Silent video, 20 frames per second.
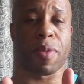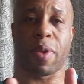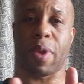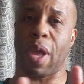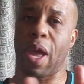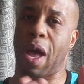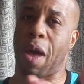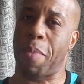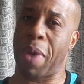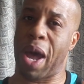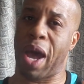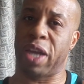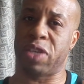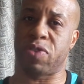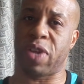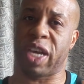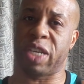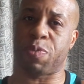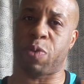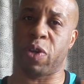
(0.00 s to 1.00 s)
I'm a
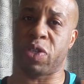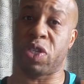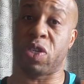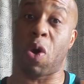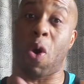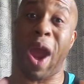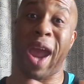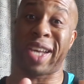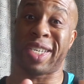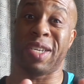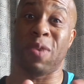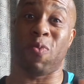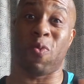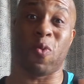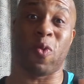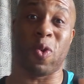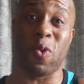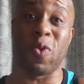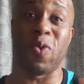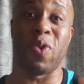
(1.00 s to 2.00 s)
hydrolyzed person, or actually
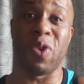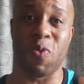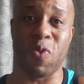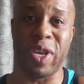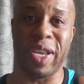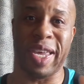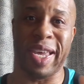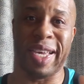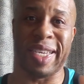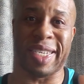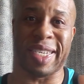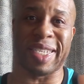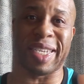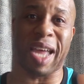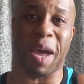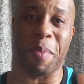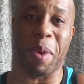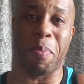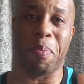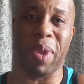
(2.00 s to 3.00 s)
what it really is
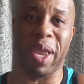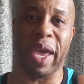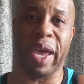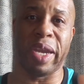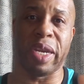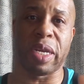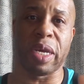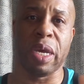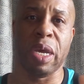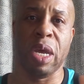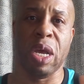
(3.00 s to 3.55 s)
I'm a blend.